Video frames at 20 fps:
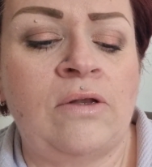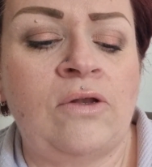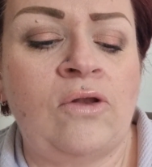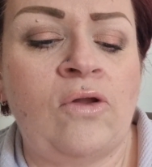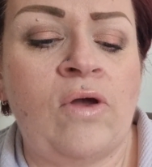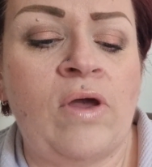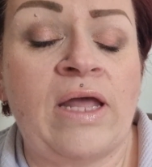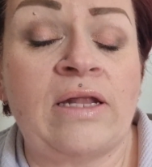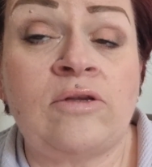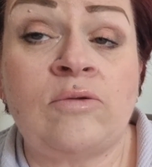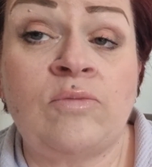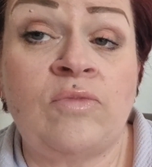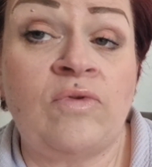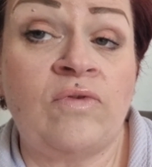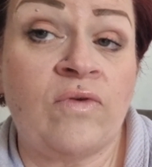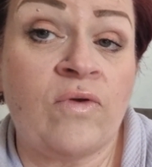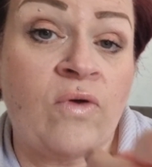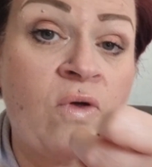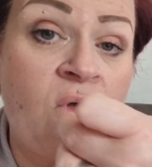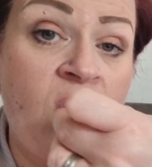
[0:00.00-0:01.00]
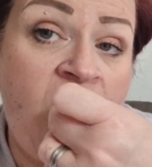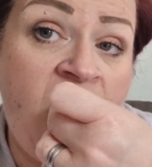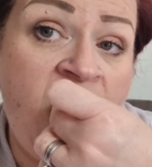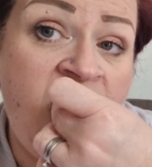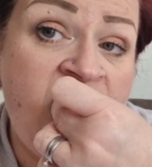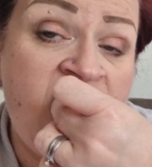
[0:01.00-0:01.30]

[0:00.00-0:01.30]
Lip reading: Not had them before.